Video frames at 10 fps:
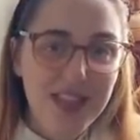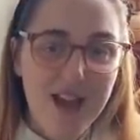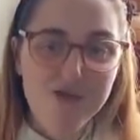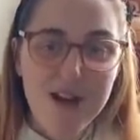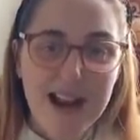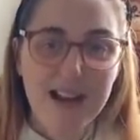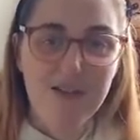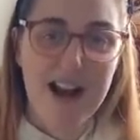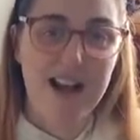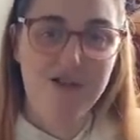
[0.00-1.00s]
I really
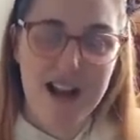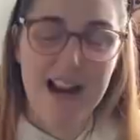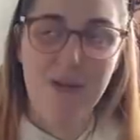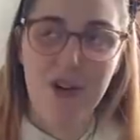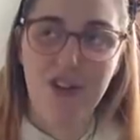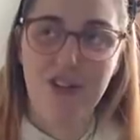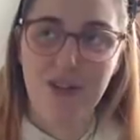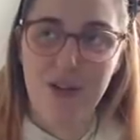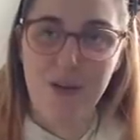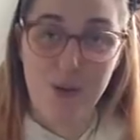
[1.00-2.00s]

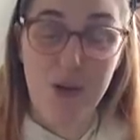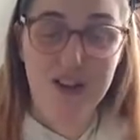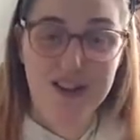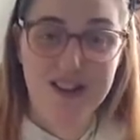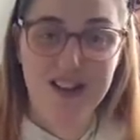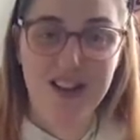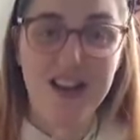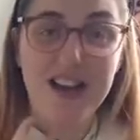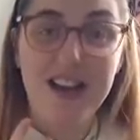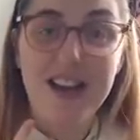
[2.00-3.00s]
wanted to
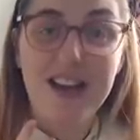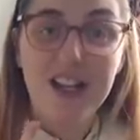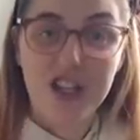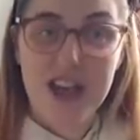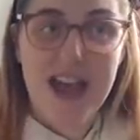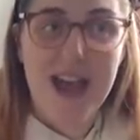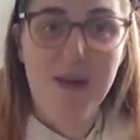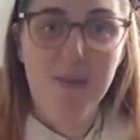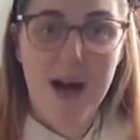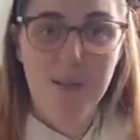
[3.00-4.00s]
share
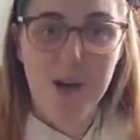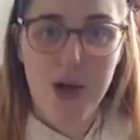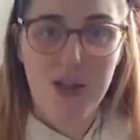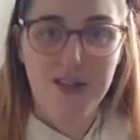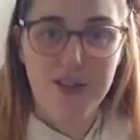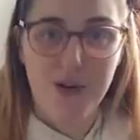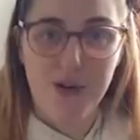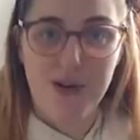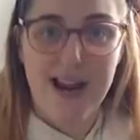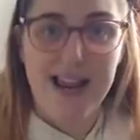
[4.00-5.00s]
my birth
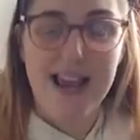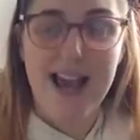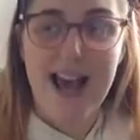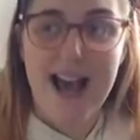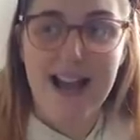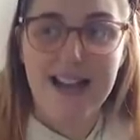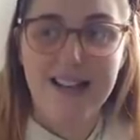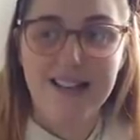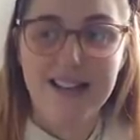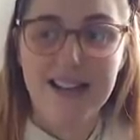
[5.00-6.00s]
story.
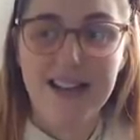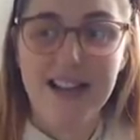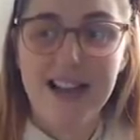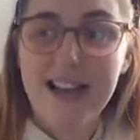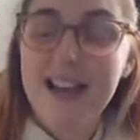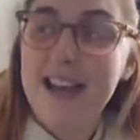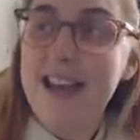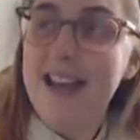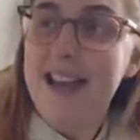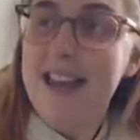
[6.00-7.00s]
And
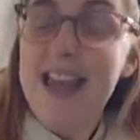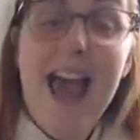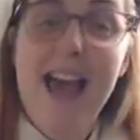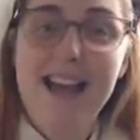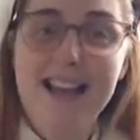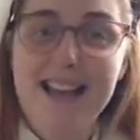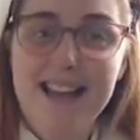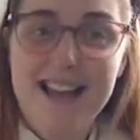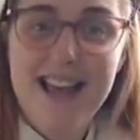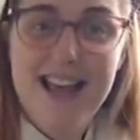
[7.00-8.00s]
yeah,
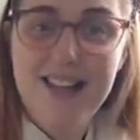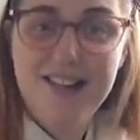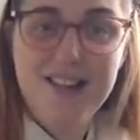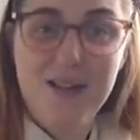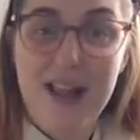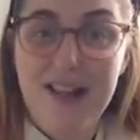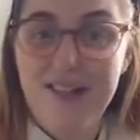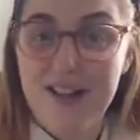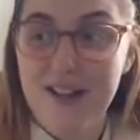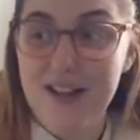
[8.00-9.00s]
it's
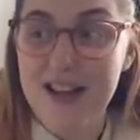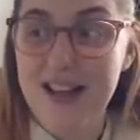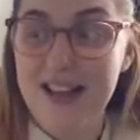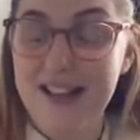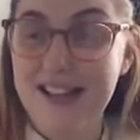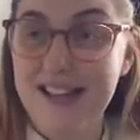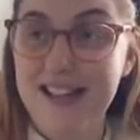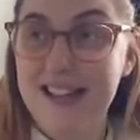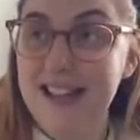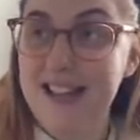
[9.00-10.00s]
a
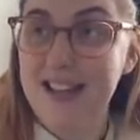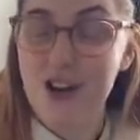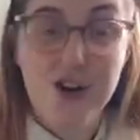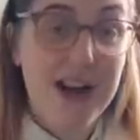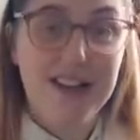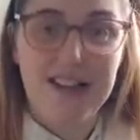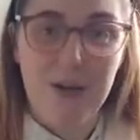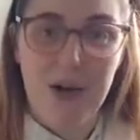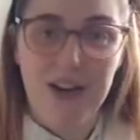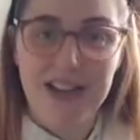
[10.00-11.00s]
crazy
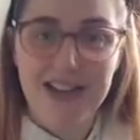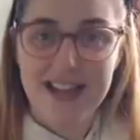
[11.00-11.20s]
one.